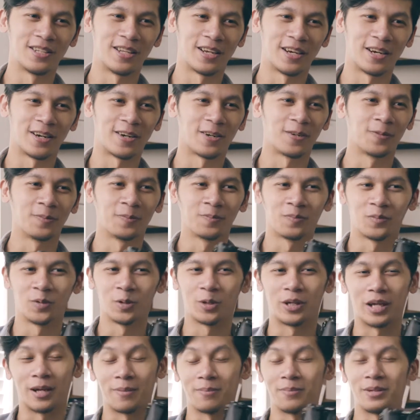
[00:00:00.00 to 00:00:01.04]
there.
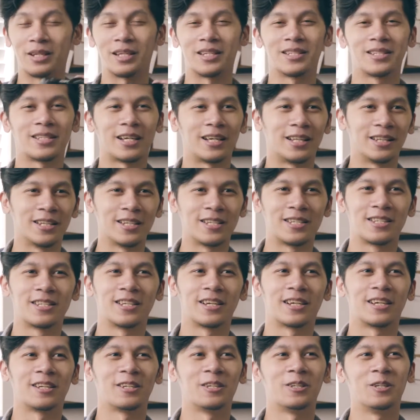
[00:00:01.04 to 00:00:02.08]
You can't be as
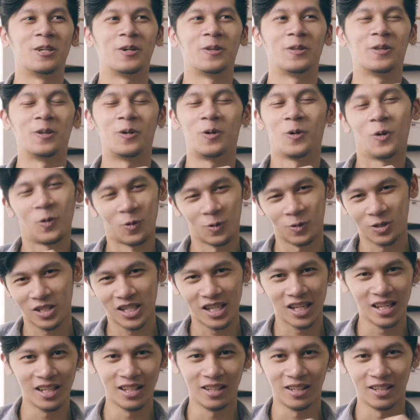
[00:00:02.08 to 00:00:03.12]
stylistic, you know, the whole
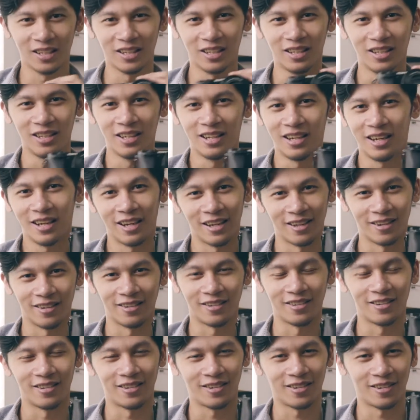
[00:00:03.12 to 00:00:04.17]
teal
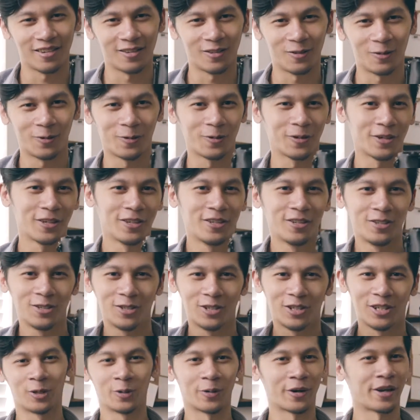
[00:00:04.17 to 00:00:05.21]
and
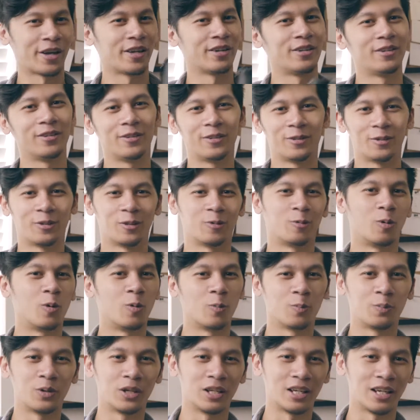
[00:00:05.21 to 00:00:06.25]
orange grade, it
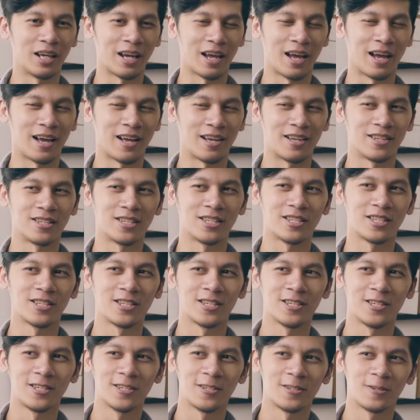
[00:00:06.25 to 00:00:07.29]
won't be as
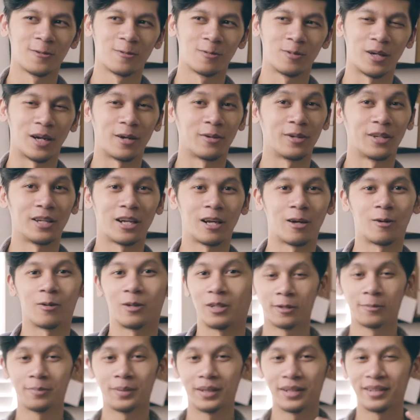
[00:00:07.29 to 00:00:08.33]
rounded out.
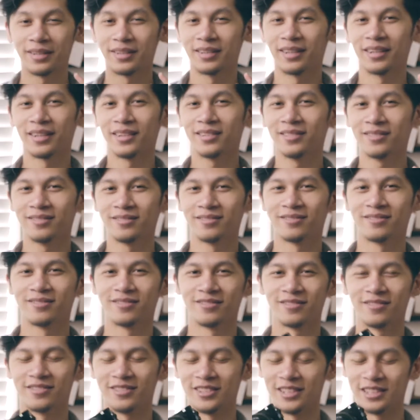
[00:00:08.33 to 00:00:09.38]
Another big thing
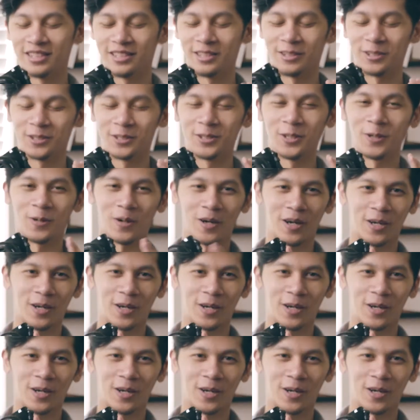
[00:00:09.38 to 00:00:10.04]
is there's no